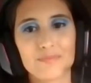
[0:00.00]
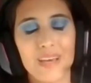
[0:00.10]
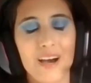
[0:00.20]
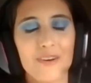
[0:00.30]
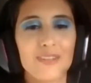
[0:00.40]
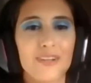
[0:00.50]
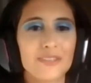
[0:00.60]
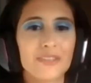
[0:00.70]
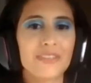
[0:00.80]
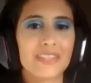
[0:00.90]
How long
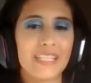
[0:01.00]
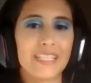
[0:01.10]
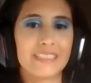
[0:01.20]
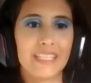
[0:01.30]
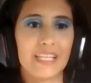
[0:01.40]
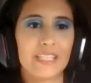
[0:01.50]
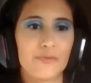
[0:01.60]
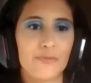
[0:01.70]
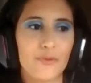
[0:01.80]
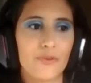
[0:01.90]
do you think it takes
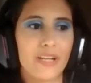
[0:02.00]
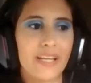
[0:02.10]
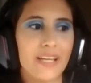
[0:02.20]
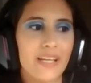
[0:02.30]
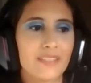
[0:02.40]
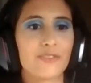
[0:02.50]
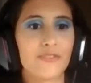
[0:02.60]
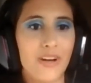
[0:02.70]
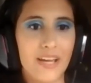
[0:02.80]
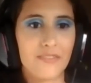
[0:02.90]
for a
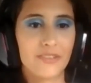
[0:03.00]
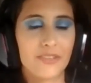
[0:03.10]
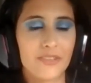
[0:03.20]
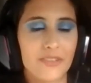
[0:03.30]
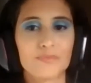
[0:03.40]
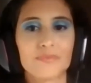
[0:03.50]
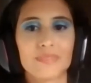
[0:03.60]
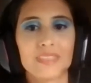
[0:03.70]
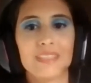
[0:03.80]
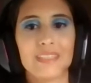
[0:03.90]
survivor
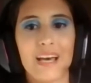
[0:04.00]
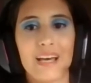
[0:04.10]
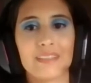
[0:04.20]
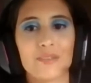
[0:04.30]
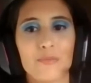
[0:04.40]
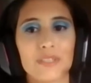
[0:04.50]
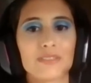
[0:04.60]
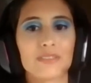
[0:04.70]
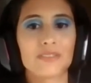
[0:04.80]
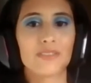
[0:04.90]
that wants
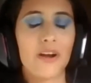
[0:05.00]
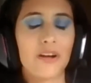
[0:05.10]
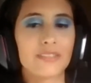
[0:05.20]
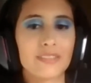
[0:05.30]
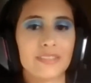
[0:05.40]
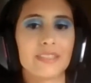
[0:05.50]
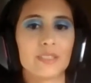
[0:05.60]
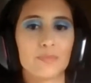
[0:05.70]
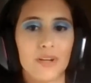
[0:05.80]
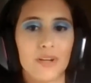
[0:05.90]
to start
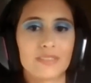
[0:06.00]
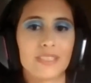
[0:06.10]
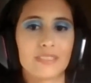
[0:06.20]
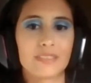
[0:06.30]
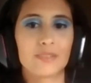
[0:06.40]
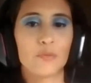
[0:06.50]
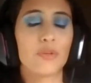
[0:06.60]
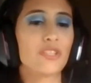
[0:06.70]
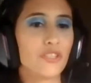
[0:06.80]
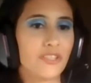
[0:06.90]
this process
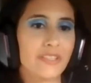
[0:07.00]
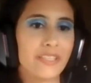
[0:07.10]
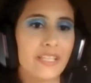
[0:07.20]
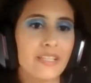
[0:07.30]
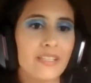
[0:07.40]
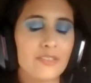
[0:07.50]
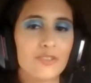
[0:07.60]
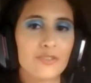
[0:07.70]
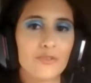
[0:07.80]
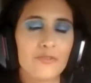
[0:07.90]
with journaling to